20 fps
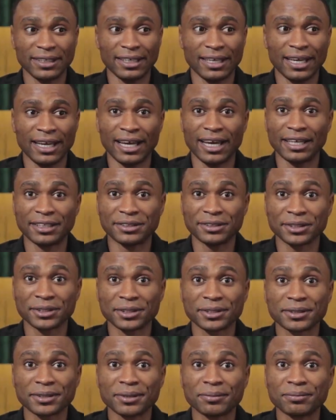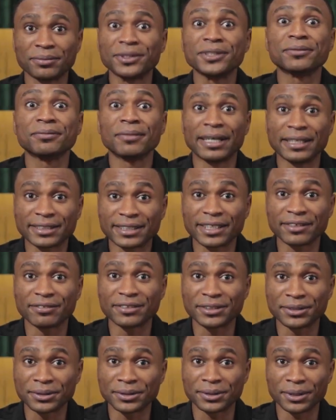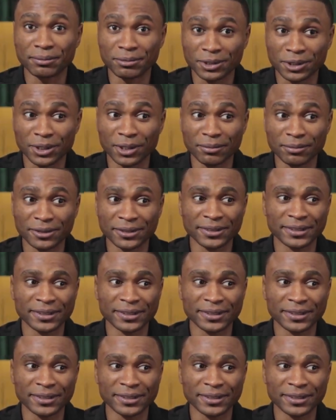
I had just put myself into some trouble.